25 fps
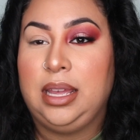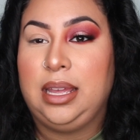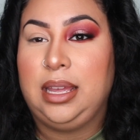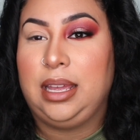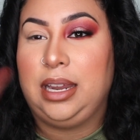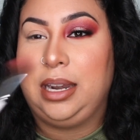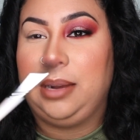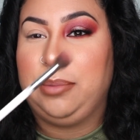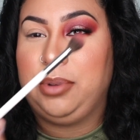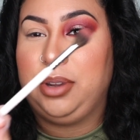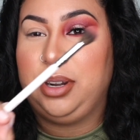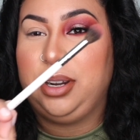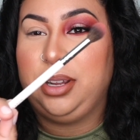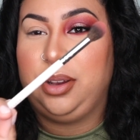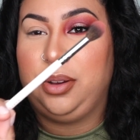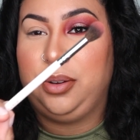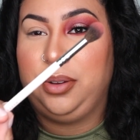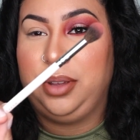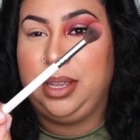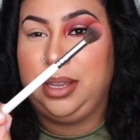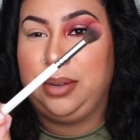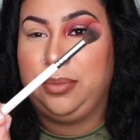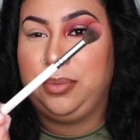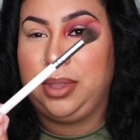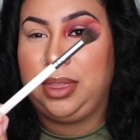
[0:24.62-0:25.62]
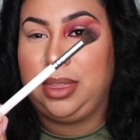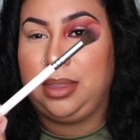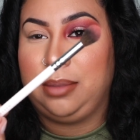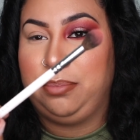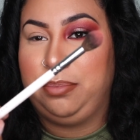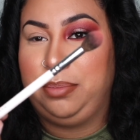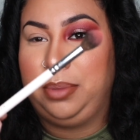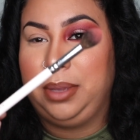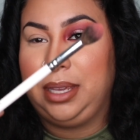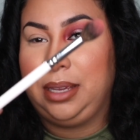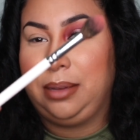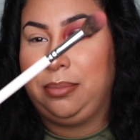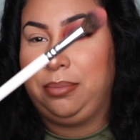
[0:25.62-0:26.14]
And I'm going to go in with the
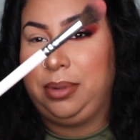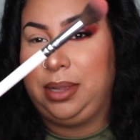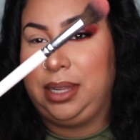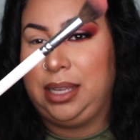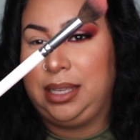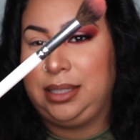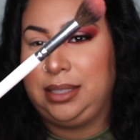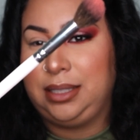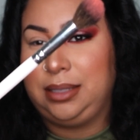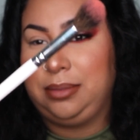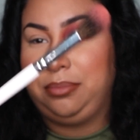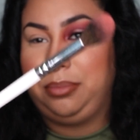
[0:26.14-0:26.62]
big blending